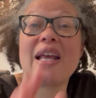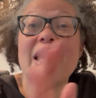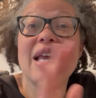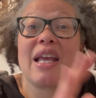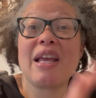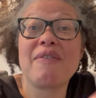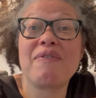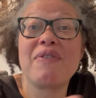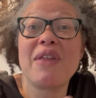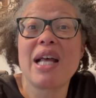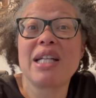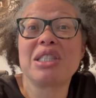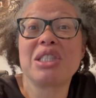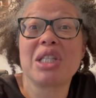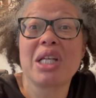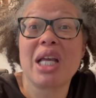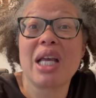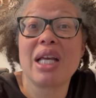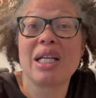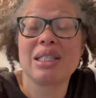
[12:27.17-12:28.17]
if that's the
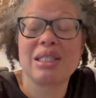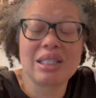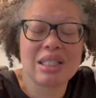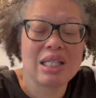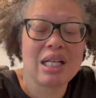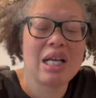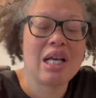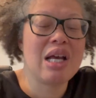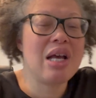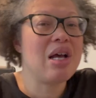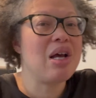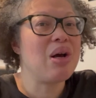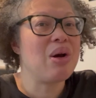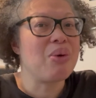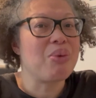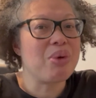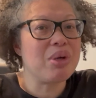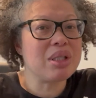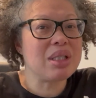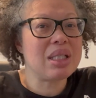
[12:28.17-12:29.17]
case.
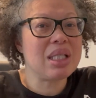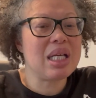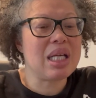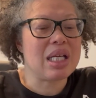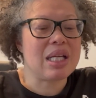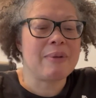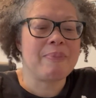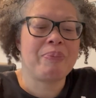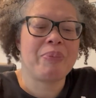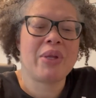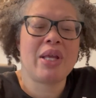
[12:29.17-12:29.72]
We'll see.